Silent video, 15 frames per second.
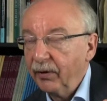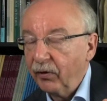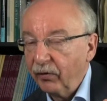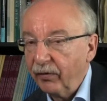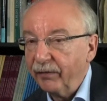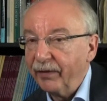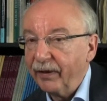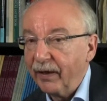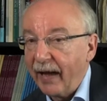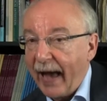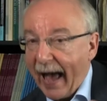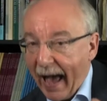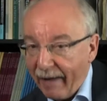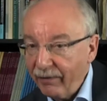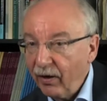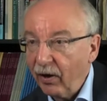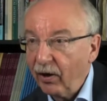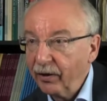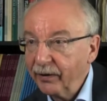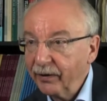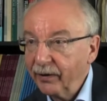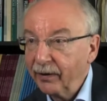Because if you have a
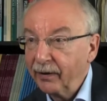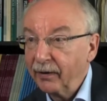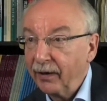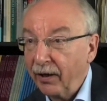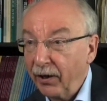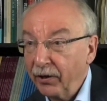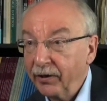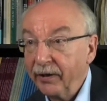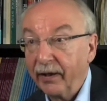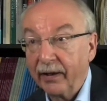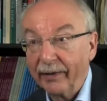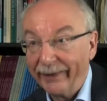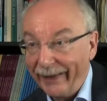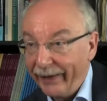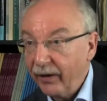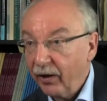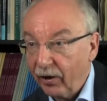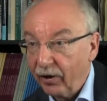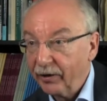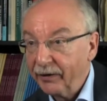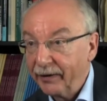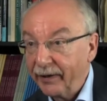heart, heart attack, get a
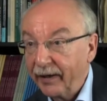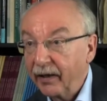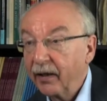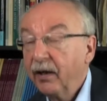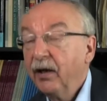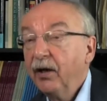heart attack,